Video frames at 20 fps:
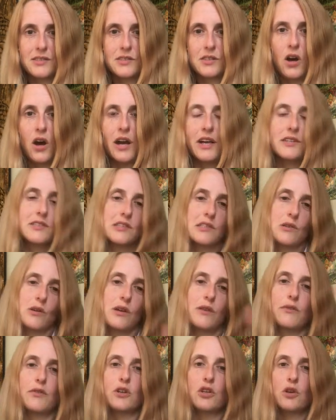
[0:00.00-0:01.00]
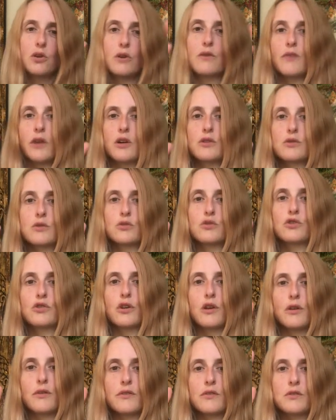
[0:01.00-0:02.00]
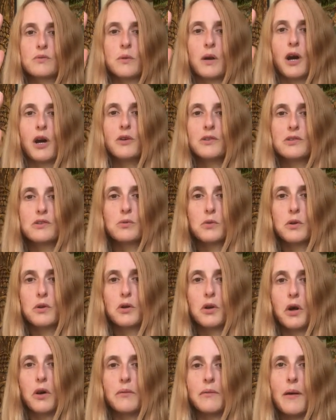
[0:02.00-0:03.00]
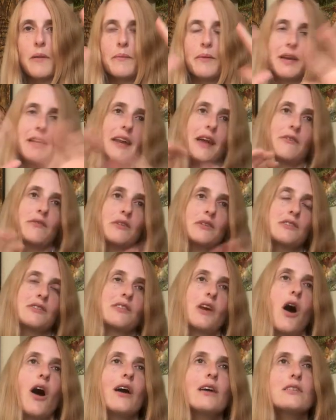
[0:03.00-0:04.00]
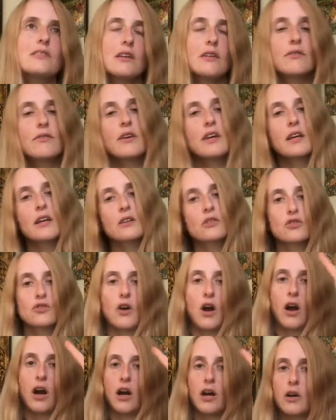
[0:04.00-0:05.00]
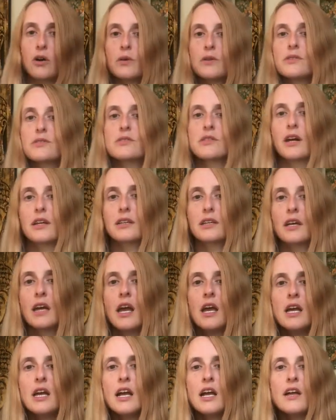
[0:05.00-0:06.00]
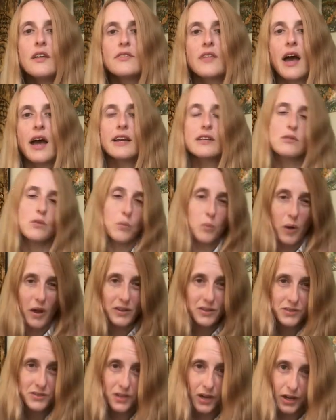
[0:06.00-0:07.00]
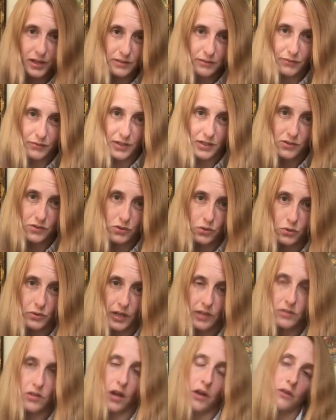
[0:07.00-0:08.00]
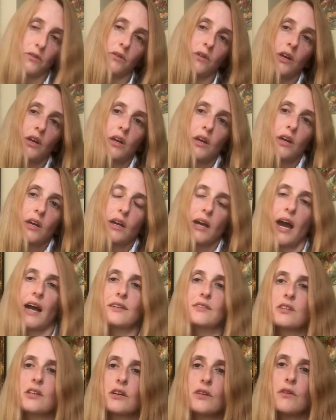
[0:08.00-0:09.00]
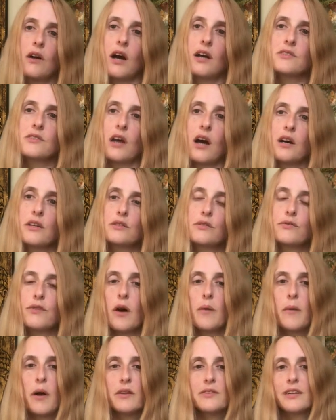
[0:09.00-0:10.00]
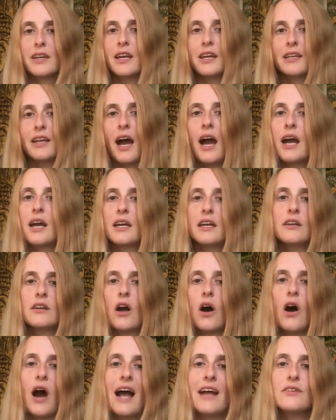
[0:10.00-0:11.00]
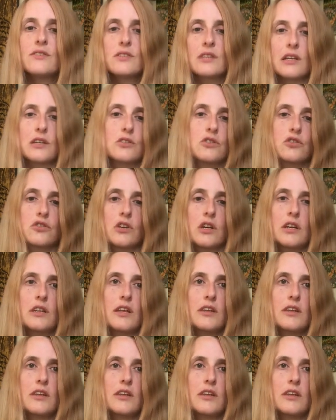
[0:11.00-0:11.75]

Science is looking for universal truth as well. This is what you've got to remember. In every scientific trial and study, there is a one size fits all. They don't categorise us from our DNA and our ancestry.